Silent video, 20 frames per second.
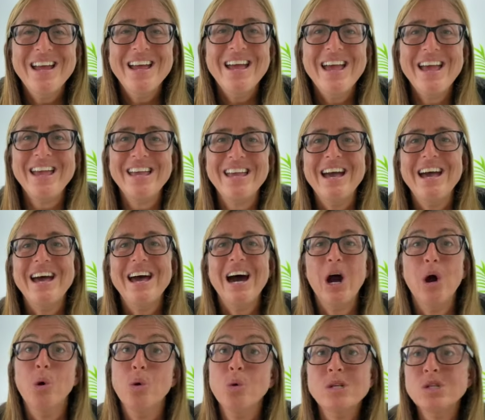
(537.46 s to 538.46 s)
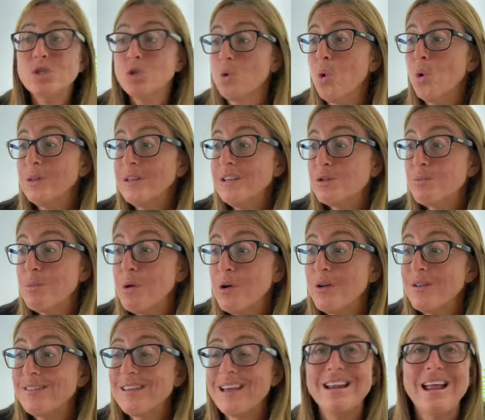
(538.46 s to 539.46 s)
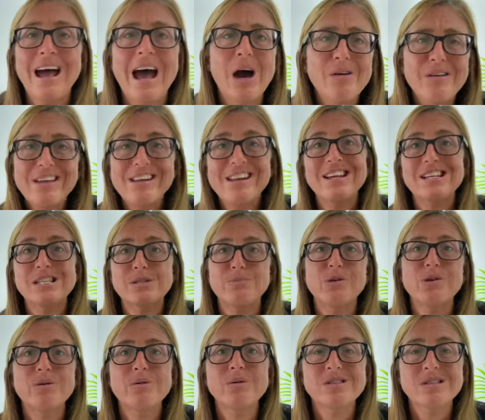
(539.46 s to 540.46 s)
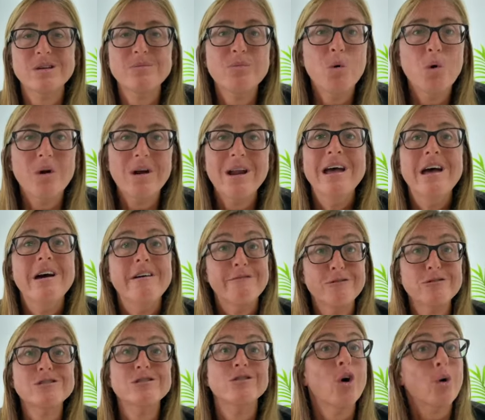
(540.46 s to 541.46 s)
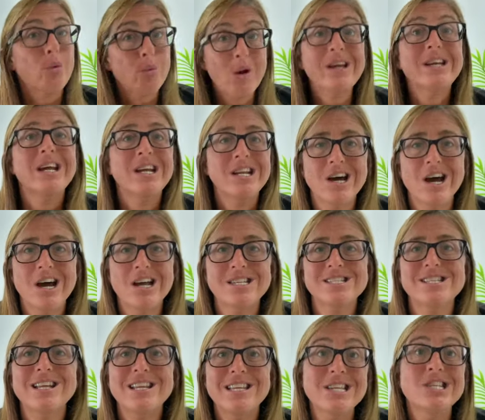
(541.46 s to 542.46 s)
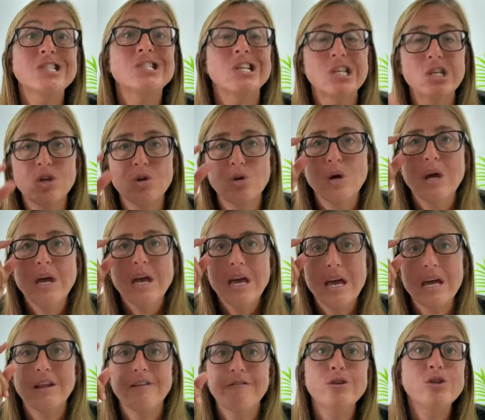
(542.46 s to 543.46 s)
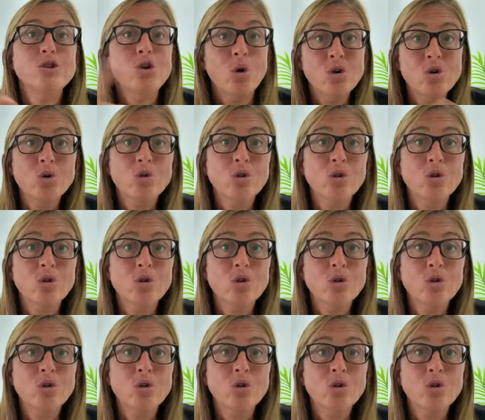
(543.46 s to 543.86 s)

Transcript: Hey, who is the Holy Spirit, and how can I experience him more? First of all, recognize that he is in you. And if you don't know the